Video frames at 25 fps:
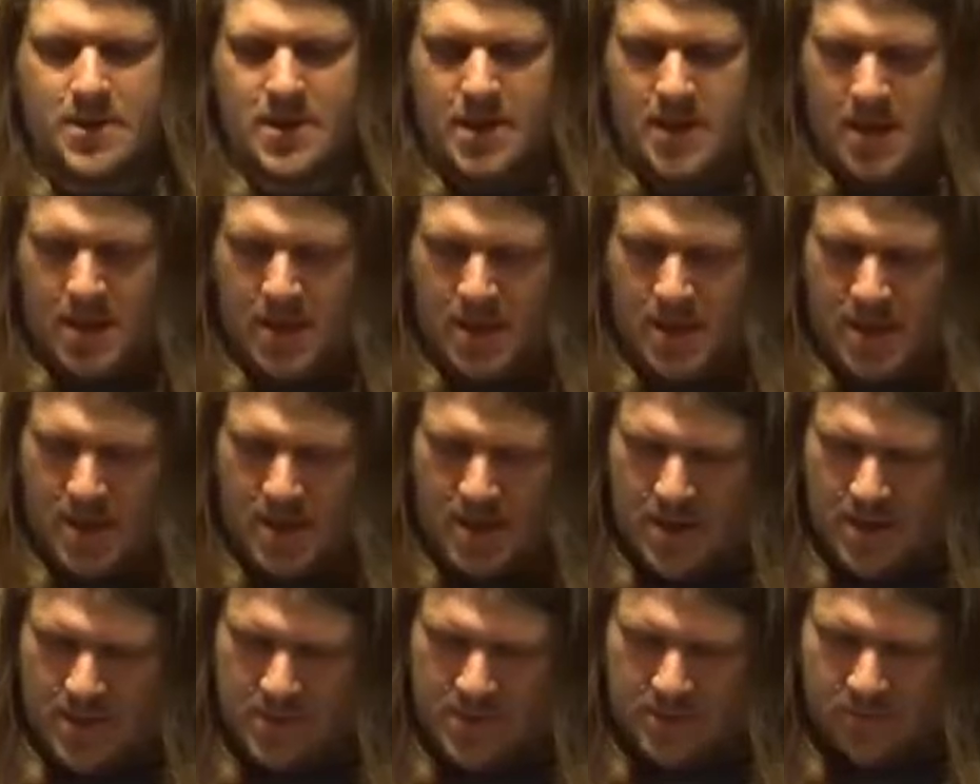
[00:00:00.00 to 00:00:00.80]

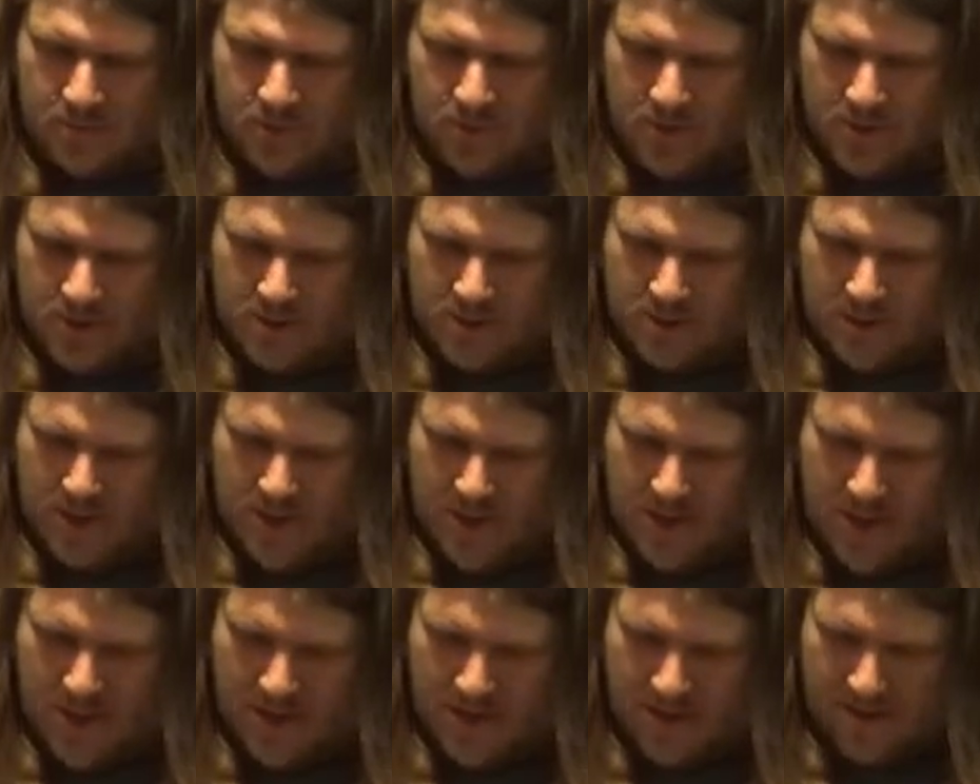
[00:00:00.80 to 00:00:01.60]
And we also
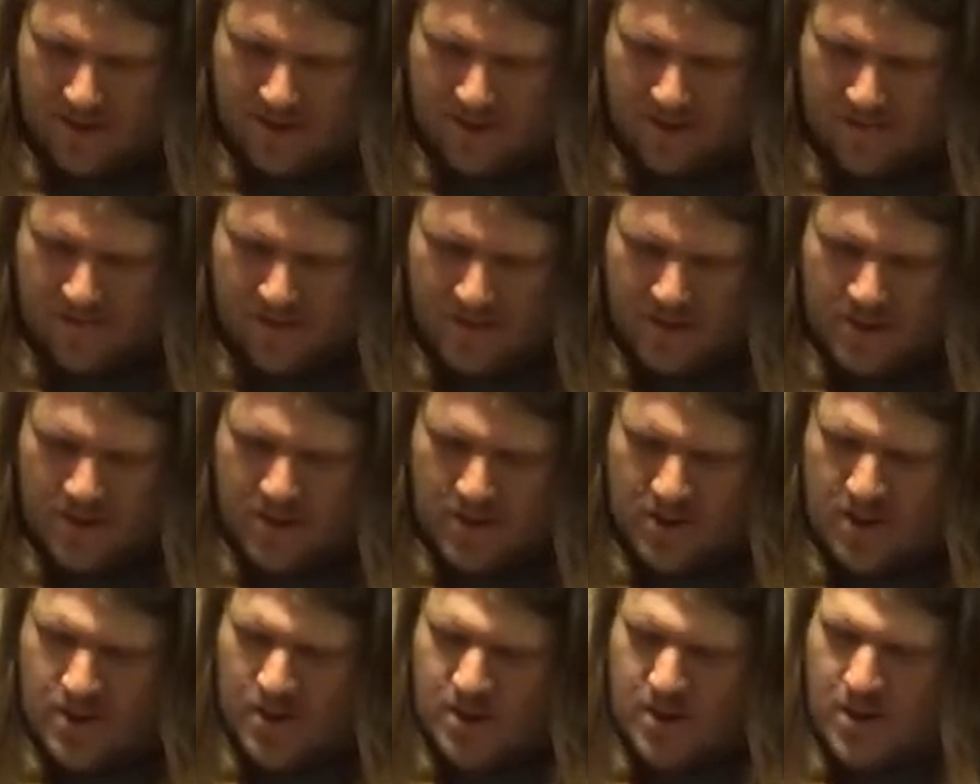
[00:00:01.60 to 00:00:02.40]
have
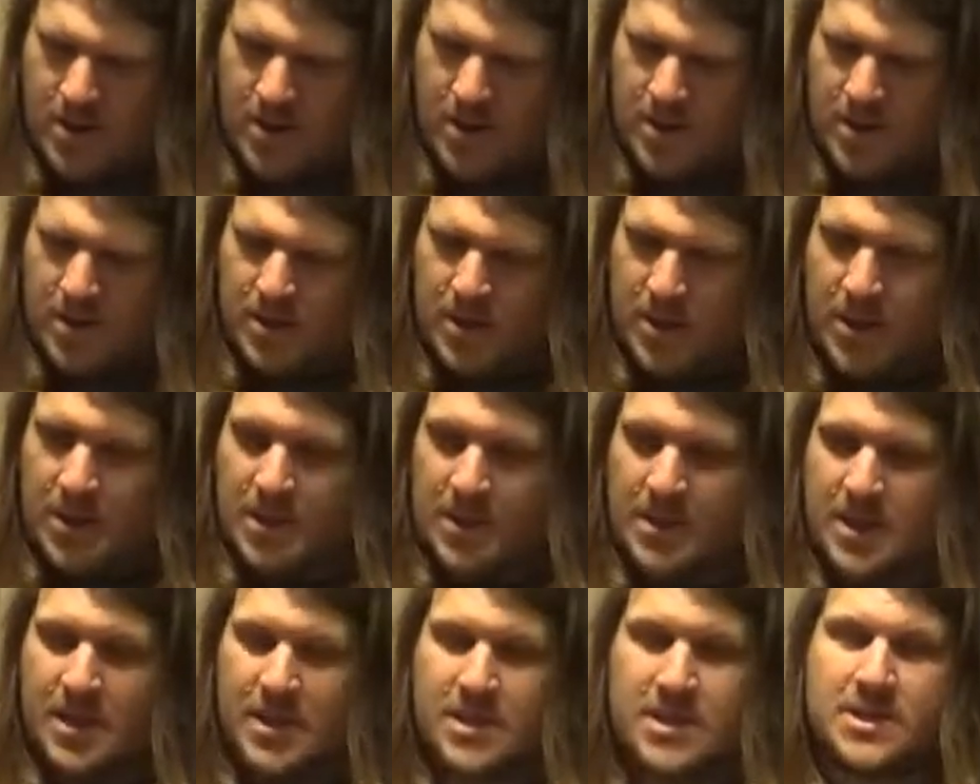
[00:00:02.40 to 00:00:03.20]
the
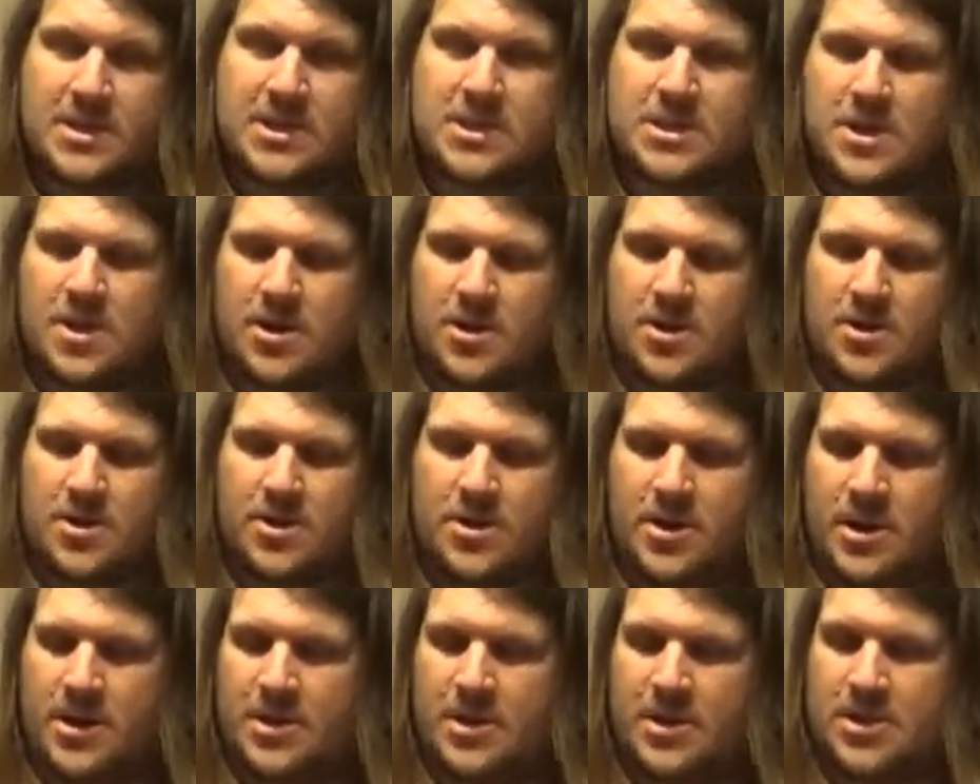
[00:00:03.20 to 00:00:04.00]
Kickstarter
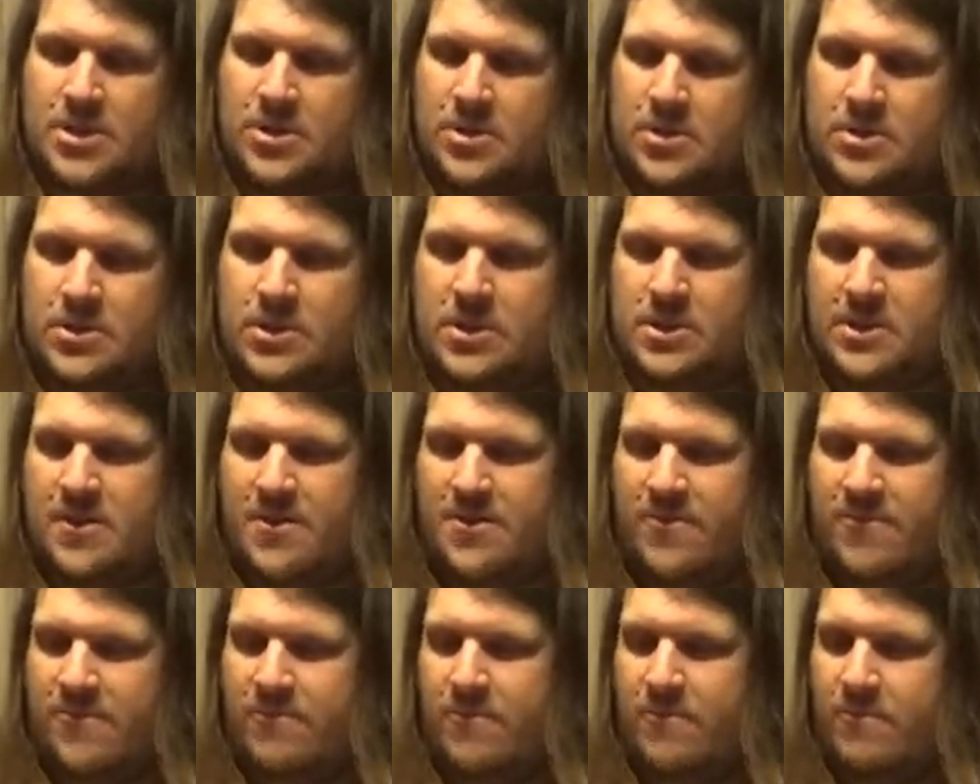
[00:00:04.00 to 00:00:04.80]

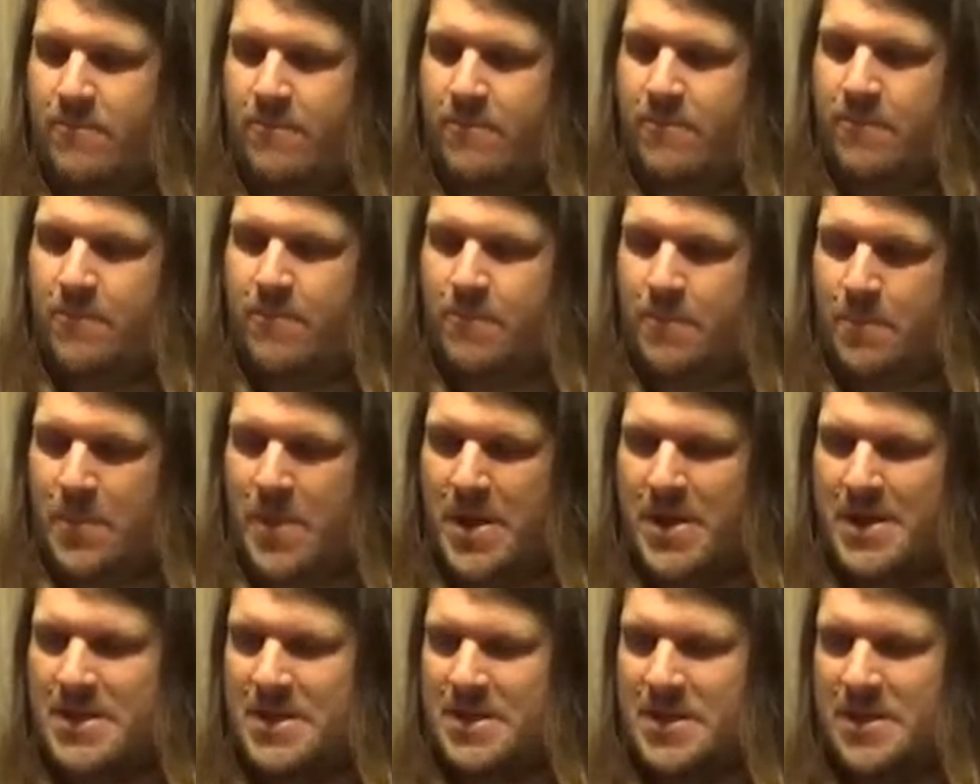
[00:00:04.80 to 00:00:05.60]
exclusive
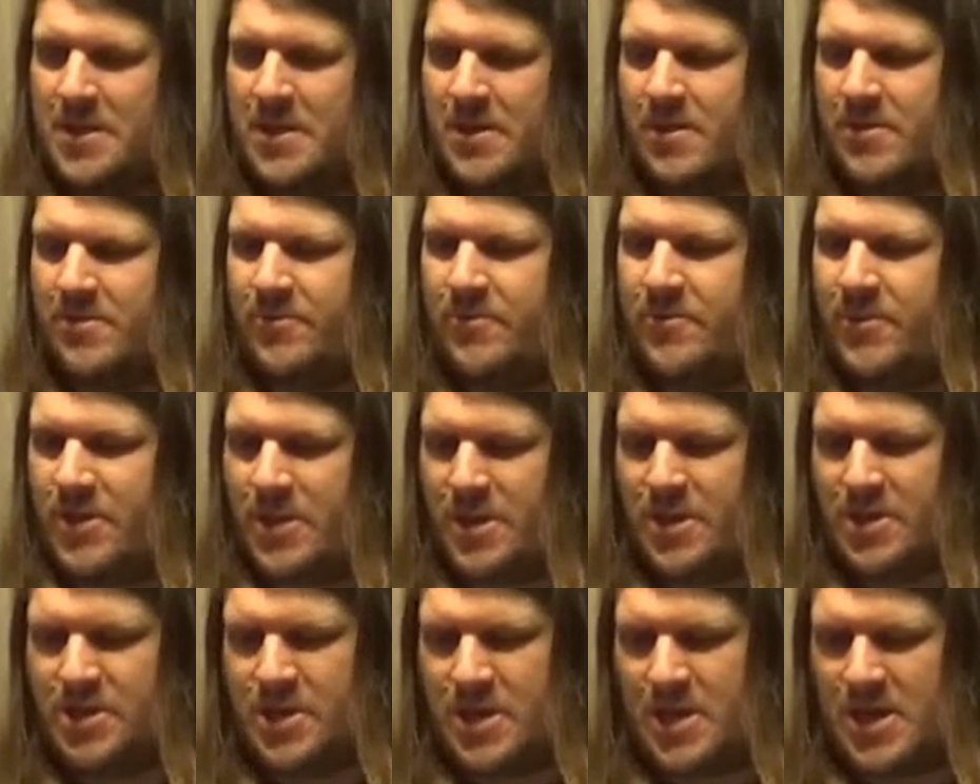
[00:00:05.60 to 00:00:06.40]
Best of
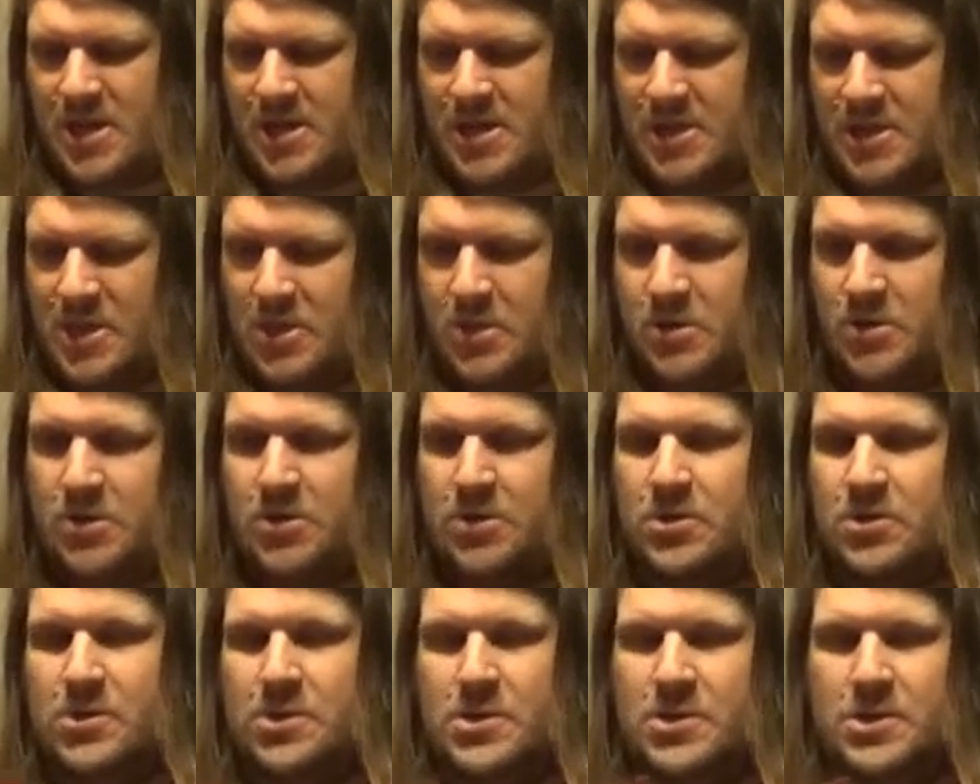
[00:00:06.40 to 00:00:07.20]
Ninja High
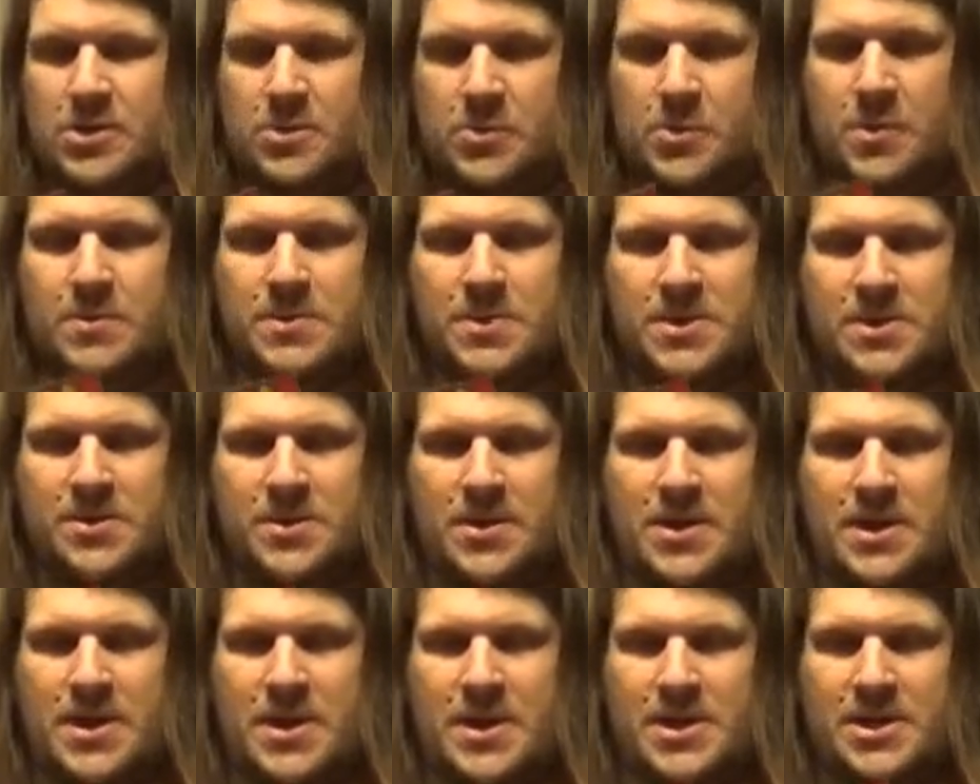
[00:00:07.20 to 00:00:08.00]
School Swimsuit
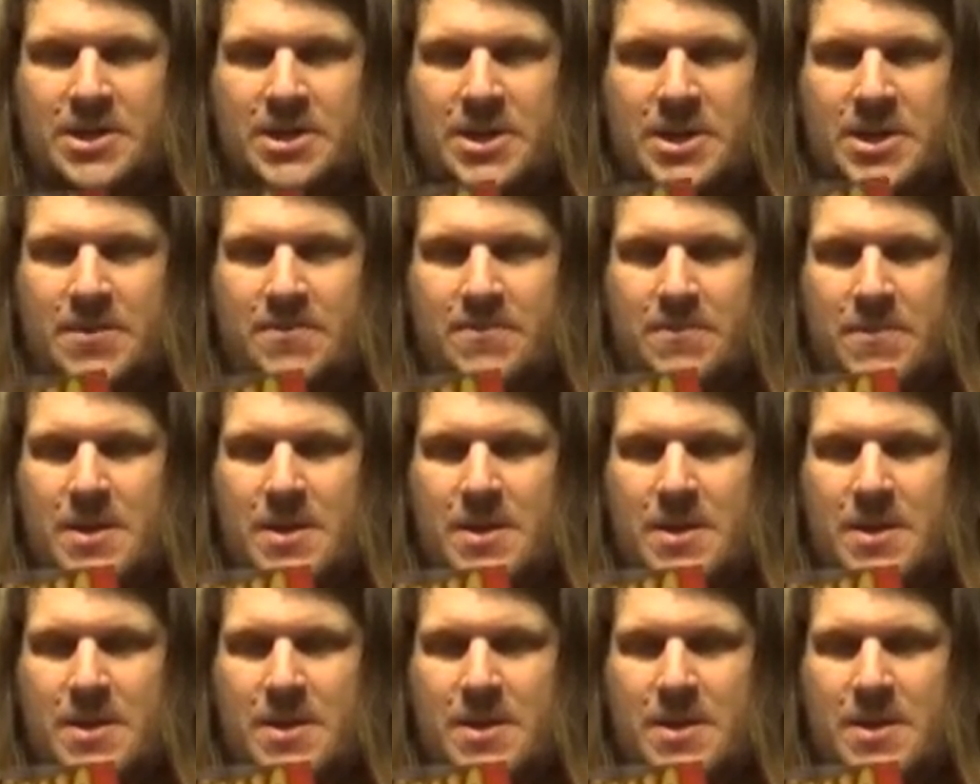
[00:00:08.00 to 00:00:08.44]
Edition.